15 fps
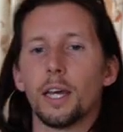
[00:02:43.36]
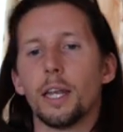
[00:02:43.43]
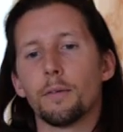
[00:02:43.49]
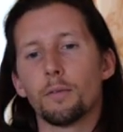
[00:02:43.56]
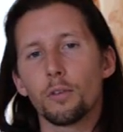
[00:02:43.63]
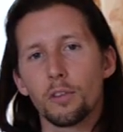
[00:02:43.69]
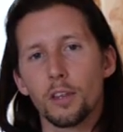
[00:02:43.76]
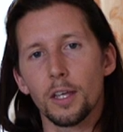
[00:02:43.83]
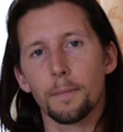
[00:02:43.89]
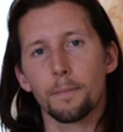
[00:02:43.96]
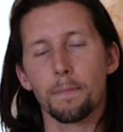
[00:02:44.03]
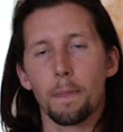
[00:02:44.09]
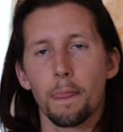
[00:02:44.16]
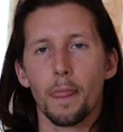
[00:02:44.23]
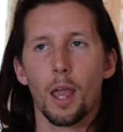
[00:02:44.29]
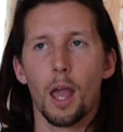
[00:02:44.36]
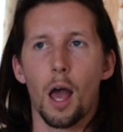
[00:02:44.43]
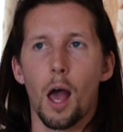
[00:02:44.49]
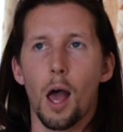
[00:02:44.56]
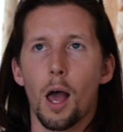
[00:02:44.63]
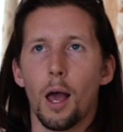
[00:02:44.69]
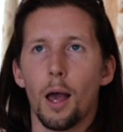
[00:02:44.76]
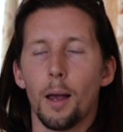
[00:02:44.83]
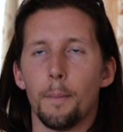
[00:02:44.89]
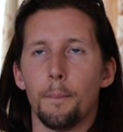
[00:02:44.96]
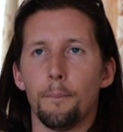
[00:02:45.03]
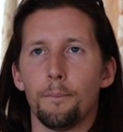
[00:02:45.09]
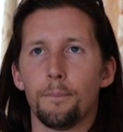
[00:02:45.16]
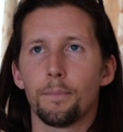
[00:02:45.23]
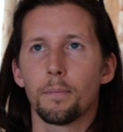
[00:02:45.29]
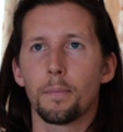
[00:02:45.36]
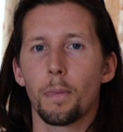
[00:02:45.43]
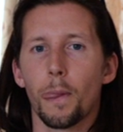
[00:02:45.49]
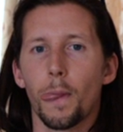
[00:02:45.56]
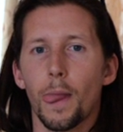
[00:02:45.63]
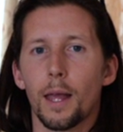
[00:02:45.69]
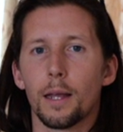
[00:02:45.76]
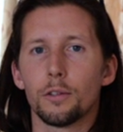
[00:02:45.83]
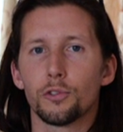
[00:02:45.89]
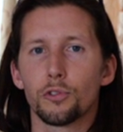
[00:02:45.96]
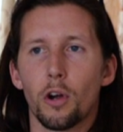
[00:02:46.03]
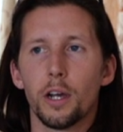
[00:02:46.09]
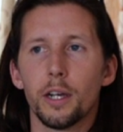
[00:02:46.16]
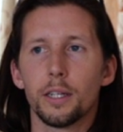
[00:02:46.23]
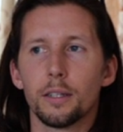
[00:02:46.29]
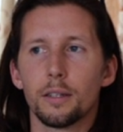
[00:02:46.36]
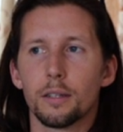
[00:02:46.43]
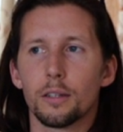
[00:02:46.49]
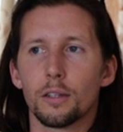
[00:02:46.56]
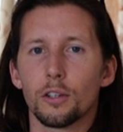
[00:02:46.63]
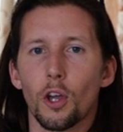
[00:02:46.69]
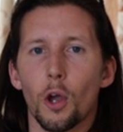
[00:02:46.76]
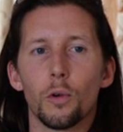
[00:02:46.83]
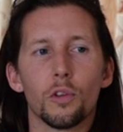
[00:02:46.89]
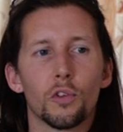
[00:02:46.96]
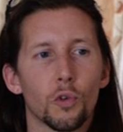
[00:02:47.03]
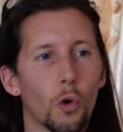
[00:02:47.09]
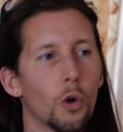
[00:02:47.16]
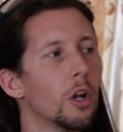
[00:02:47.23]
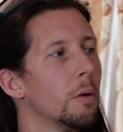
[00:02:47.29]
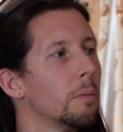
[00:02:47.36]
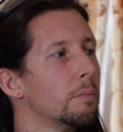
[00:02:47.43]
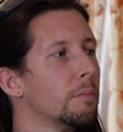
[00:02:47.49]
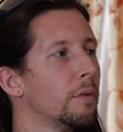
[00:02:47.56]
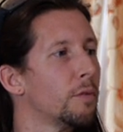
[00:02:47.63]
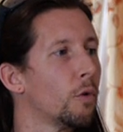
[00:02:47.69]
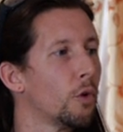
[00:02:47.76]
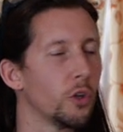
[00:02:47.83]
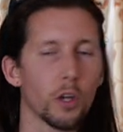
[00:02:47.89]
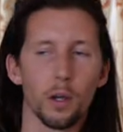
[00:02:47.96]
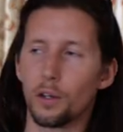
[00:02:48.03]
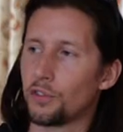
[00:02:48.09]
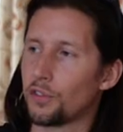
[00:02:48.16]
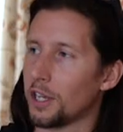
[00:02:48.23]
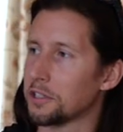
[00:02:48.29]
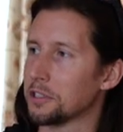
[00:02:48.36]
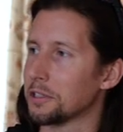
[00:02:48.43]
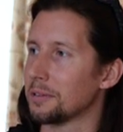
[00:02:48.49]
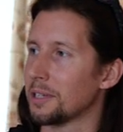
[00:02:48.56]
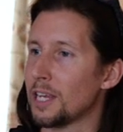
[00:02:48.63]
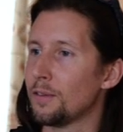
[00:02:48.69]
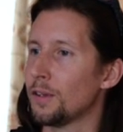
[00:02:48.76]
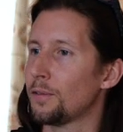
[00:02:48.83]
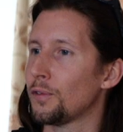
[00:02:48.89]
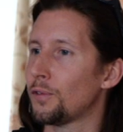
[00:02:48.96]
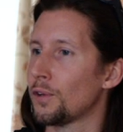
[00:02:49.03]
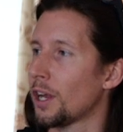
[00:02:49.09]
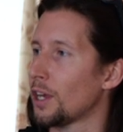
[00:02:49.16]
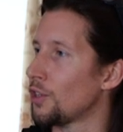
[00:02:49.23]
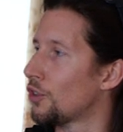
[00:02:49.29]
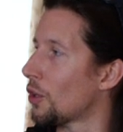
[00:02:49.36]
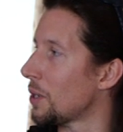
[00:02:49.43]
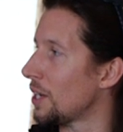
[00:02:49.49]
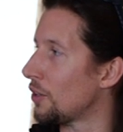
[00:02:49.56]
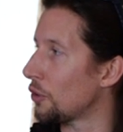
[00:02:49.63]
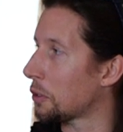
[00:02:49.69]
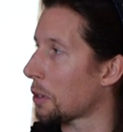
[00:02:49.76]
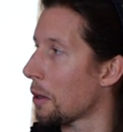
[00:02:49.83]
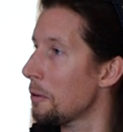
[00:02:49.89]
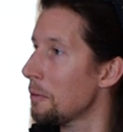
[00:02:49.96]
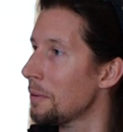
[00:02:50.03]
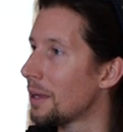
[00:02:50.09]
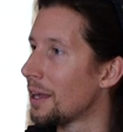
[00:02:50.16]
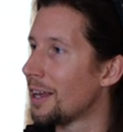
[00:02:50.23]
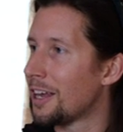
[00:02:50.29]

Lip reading: and everything. Try and go to the toilet before you go into session, even if you feel like you don't need to go.